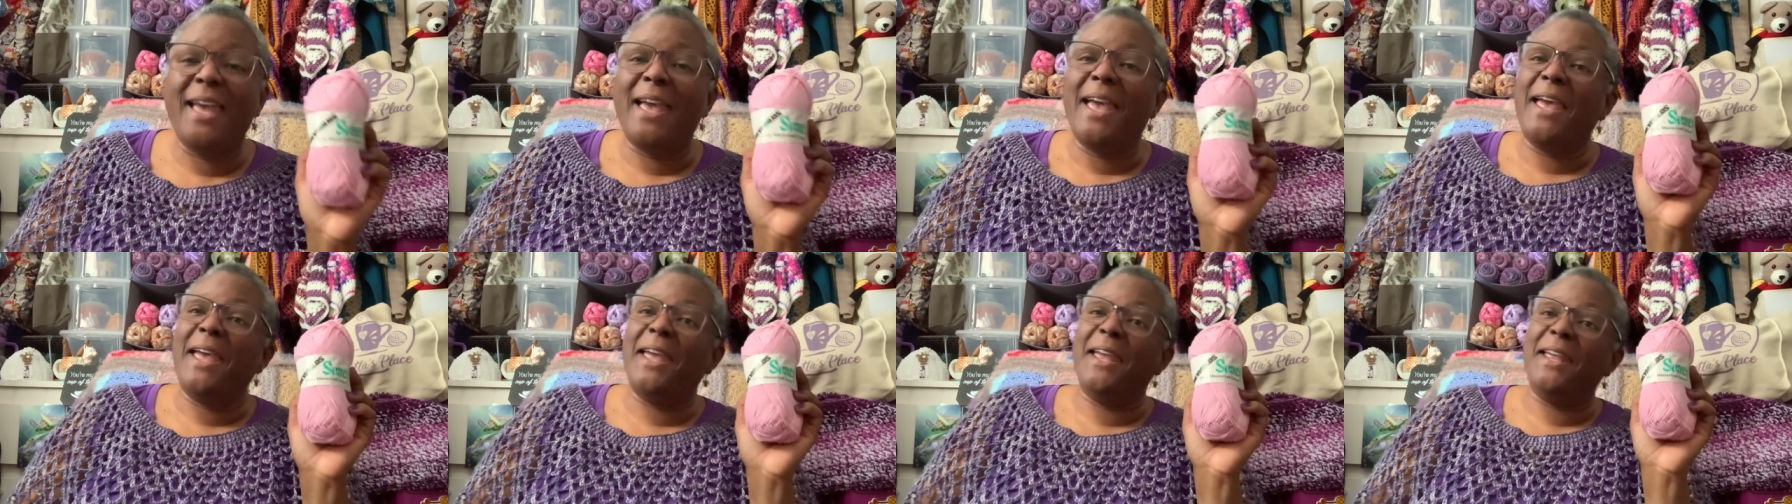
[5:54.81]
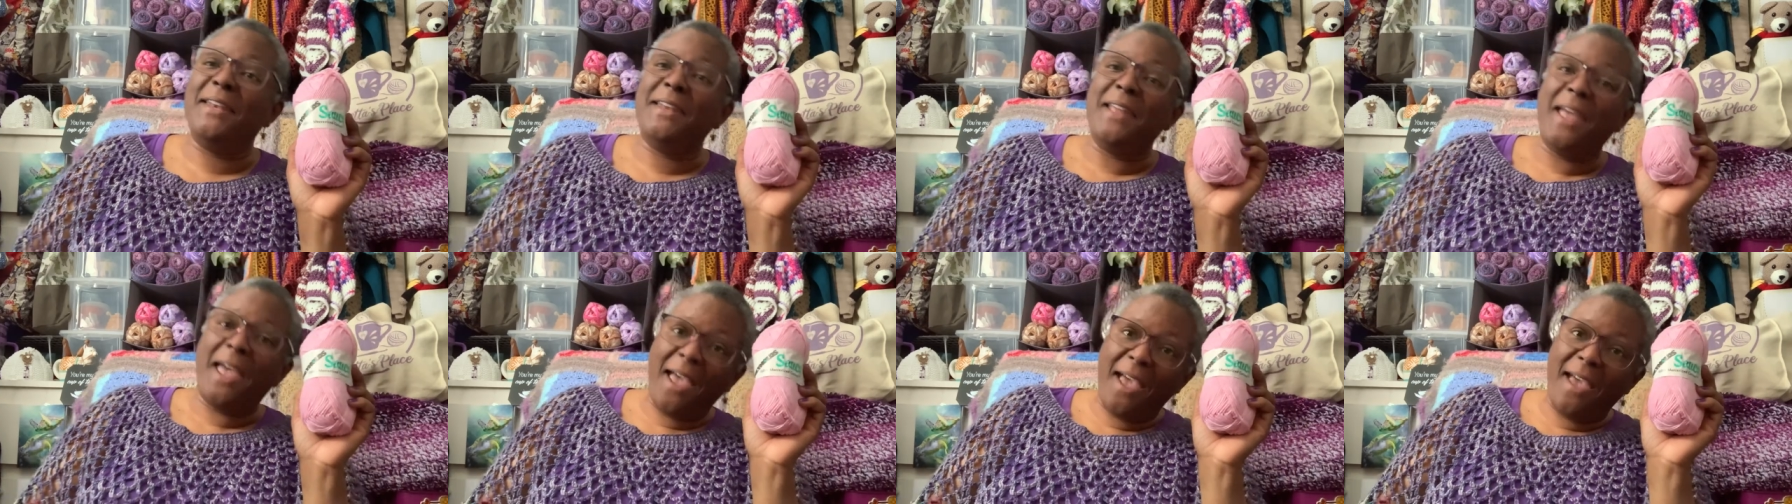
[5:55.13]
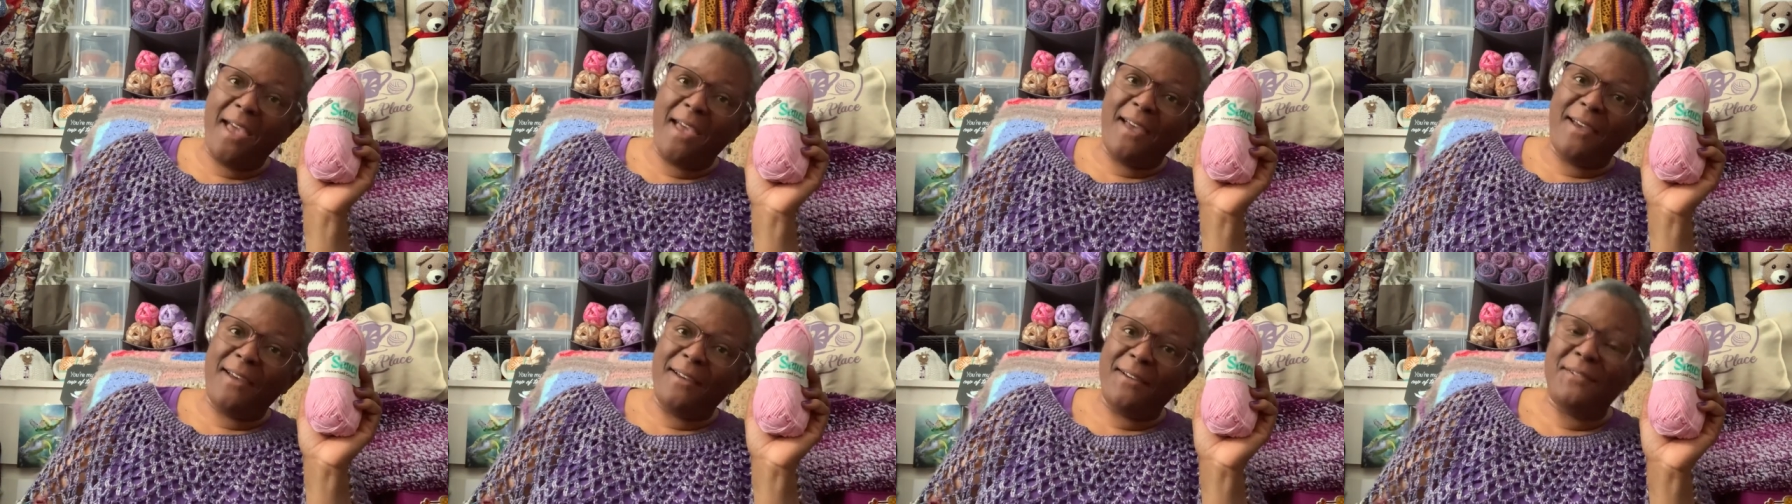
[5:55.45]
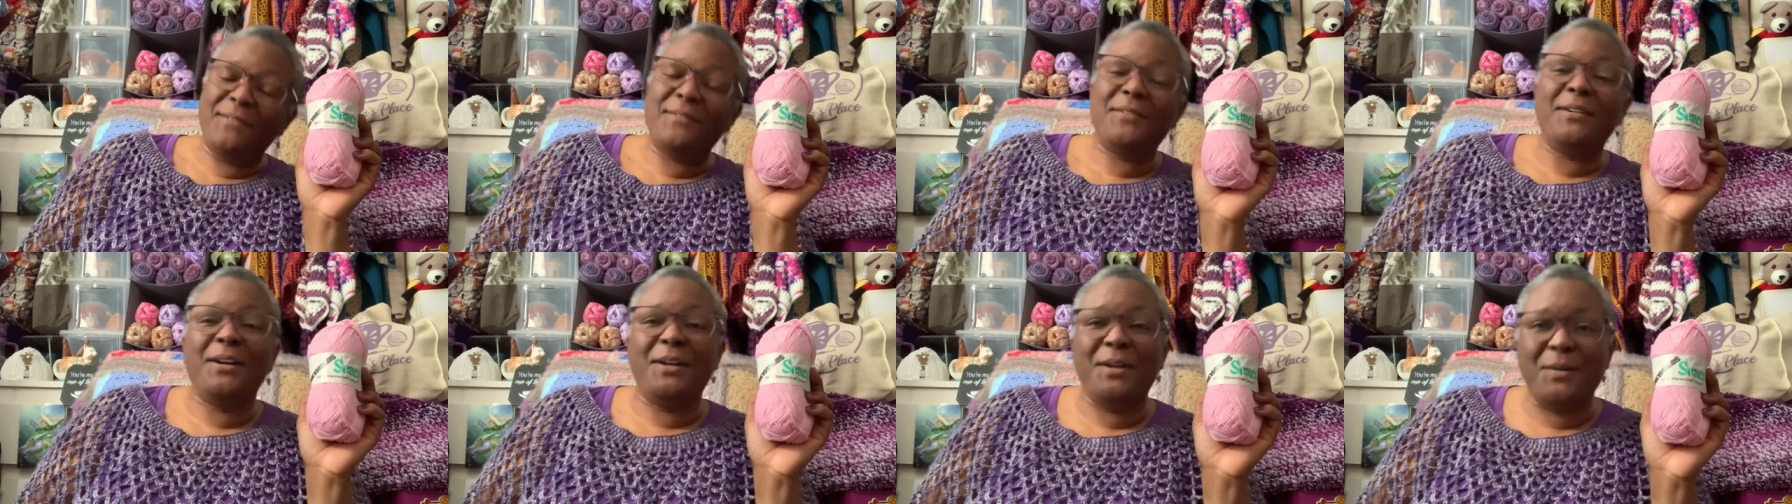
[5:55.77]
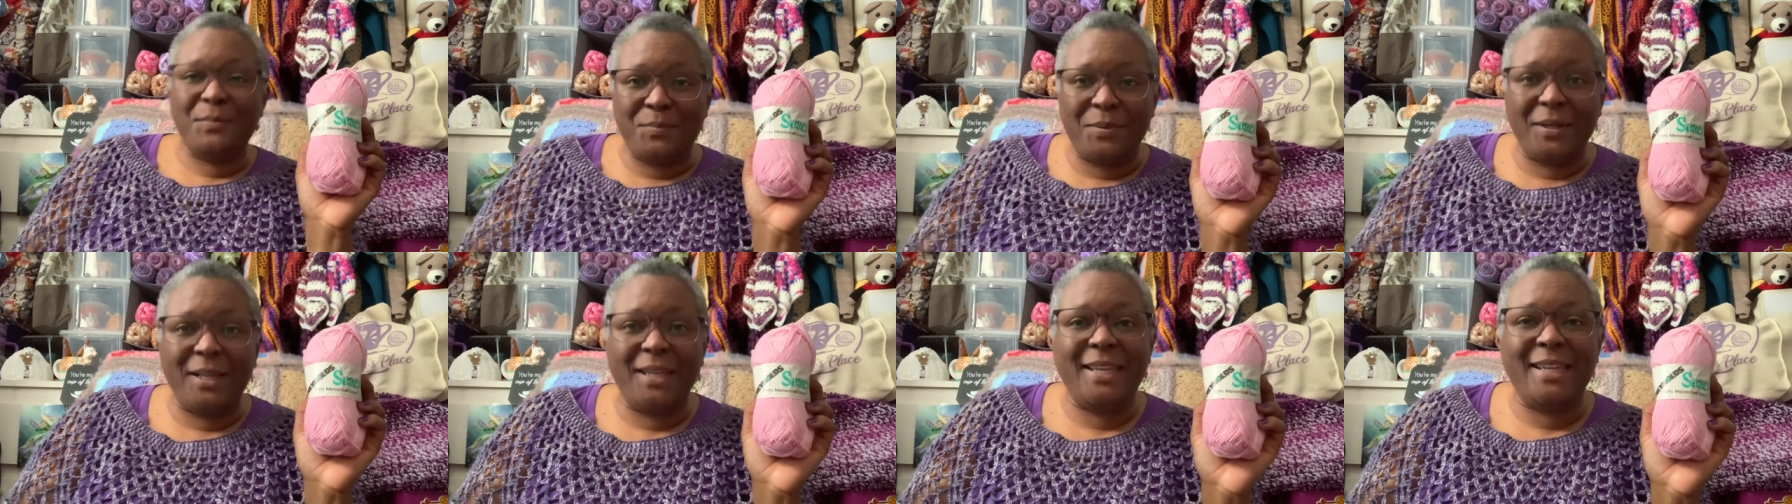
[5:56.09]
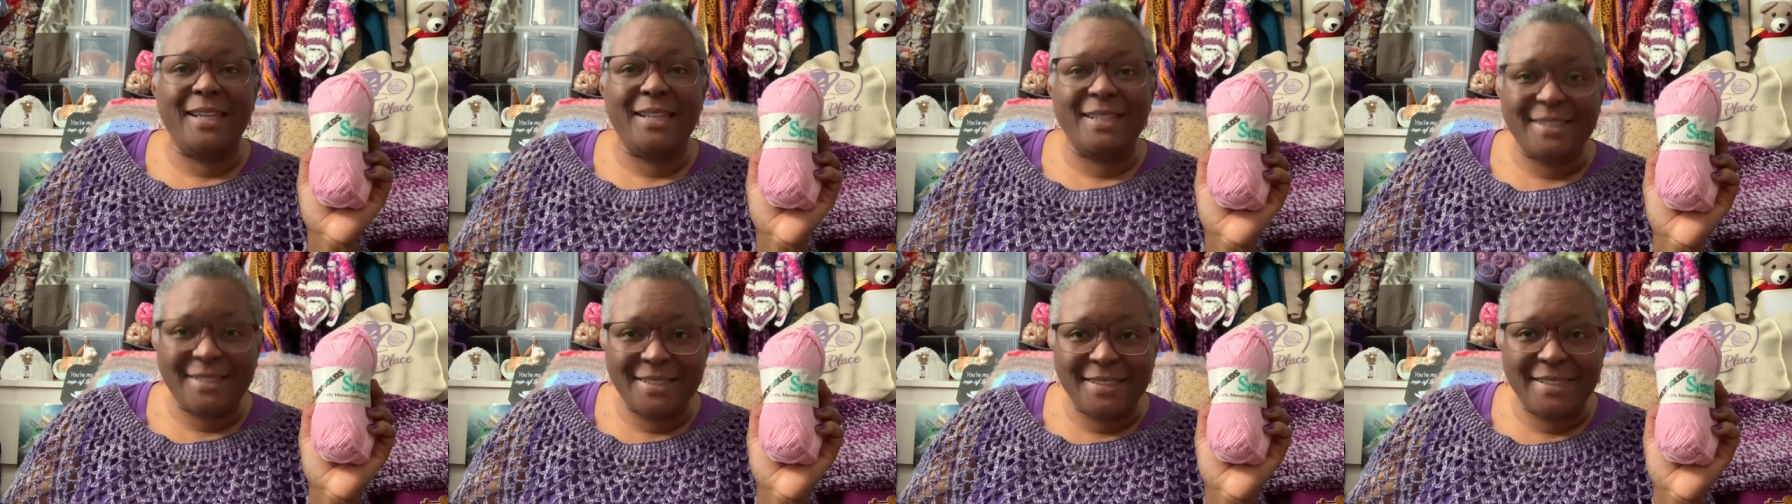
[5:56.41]
and have a
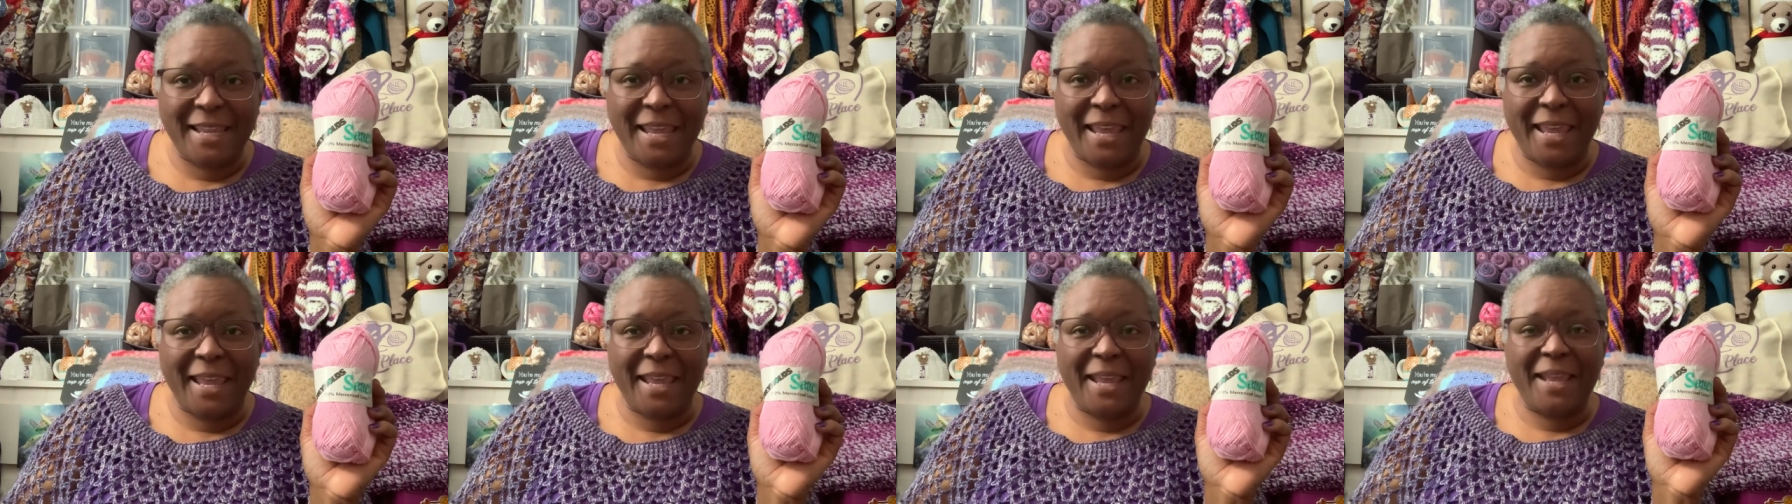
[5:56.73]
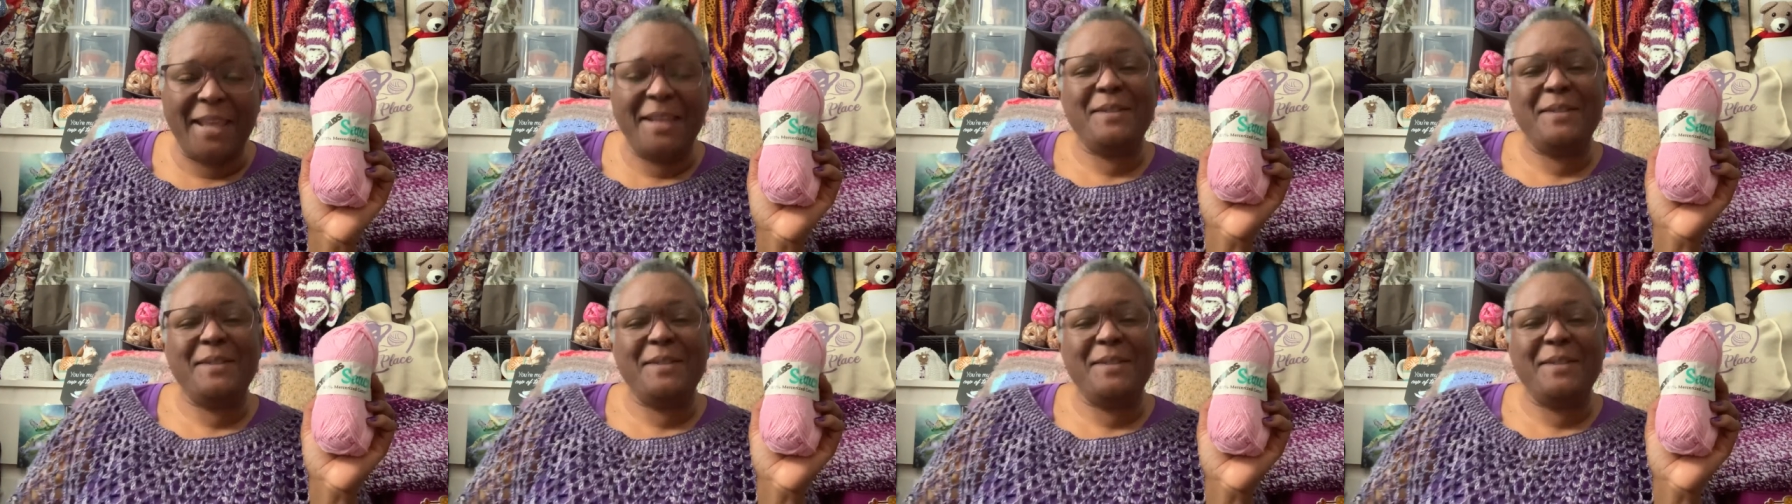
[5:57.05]
blessed day.